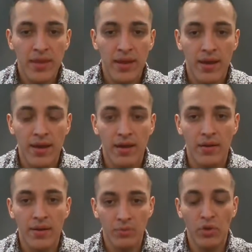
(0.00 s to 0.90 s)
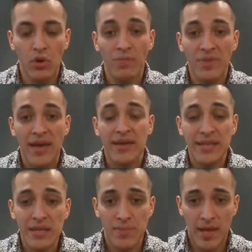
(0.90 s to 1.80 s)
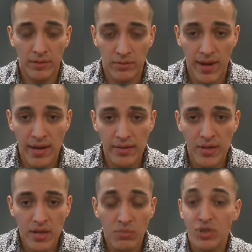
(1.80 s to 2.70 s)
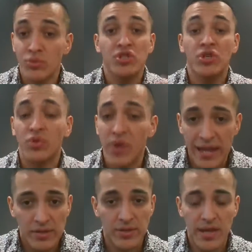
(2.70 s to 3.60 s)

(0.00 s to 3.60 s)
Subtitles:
that email, right? Which was great.